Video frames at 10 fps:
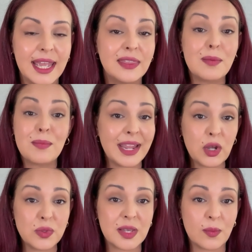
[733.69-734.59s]
they might
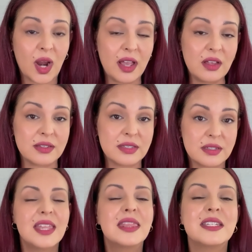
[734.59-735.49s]
go somewhere
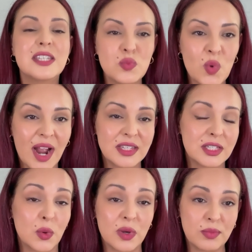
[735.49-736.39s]
else. This is why it's
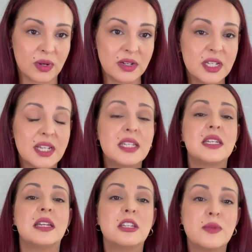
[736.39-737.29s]
so important to
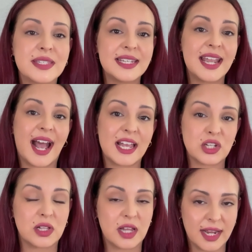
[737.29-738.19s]
continuously ask
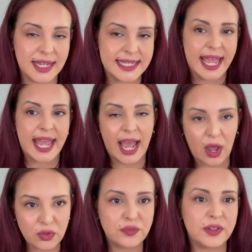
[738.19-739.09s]
your clients
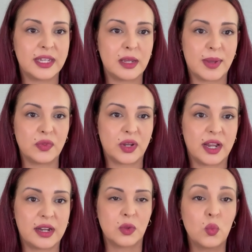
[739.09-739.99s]
how they're feeling about their
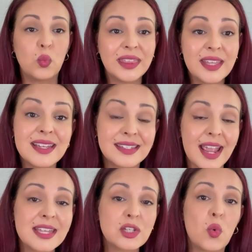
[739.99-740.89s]
hair. What they
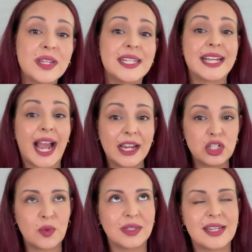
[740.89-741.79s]
say is going to guide
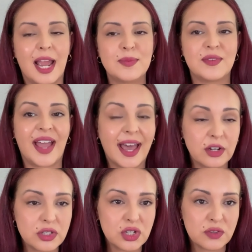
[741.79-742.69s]
you on the types of
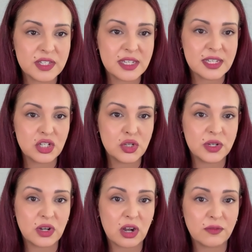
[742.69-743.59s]
add-on services that you
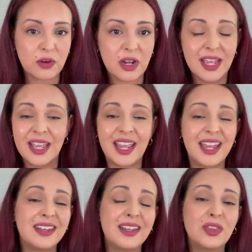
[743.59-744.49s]
can offer.
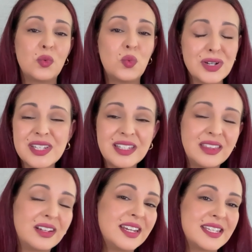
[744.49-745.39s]
And the worst thing that
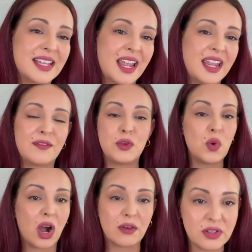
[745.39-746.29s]
they're gonna say if
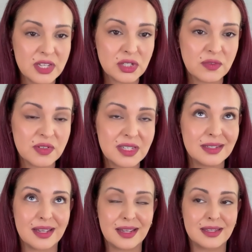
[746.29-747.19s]
you offer these
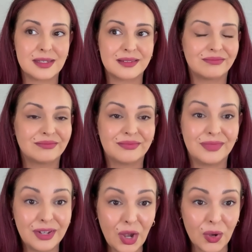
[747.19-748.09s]
services is
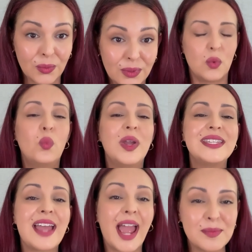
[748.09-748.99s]
no.
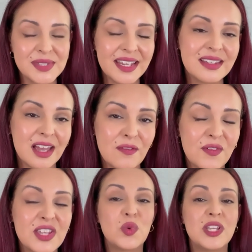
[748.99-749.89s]
When times get tough
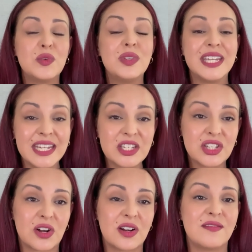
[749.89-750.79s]
is when you need to
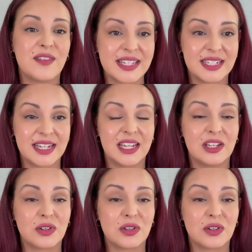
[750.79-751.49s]
start investing in your